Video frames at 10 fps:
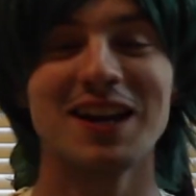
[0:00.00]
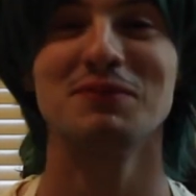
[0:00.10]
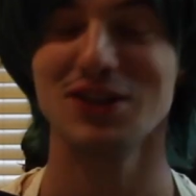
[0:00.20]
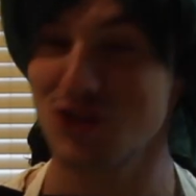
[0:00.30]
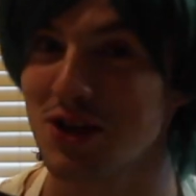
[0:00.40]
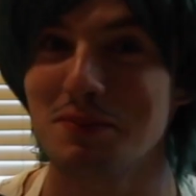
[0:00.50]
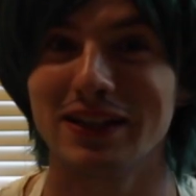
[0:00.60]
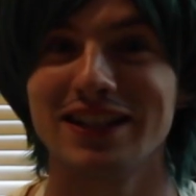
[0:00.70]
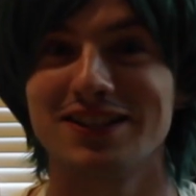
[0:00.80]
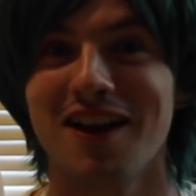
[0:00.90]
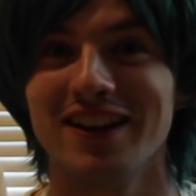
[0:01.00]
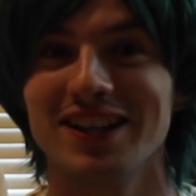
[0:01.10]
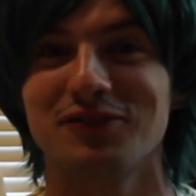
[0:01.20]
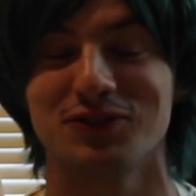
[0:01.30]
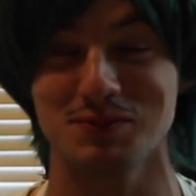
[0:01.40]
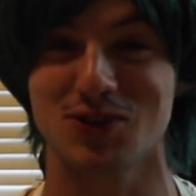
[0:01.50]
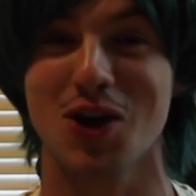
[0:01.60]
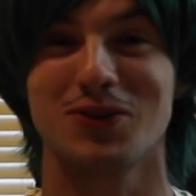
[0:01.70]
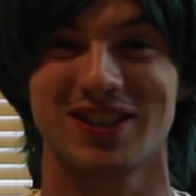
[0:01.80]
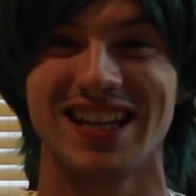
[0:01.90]
am legitimately dying from
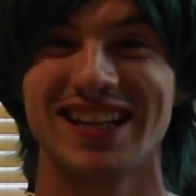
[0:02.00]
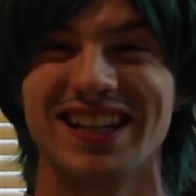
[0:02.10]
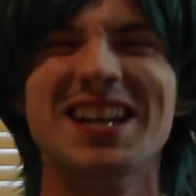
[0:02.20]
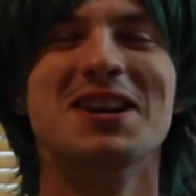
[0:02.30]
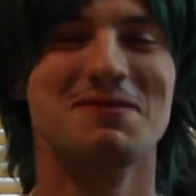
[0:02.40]
choking,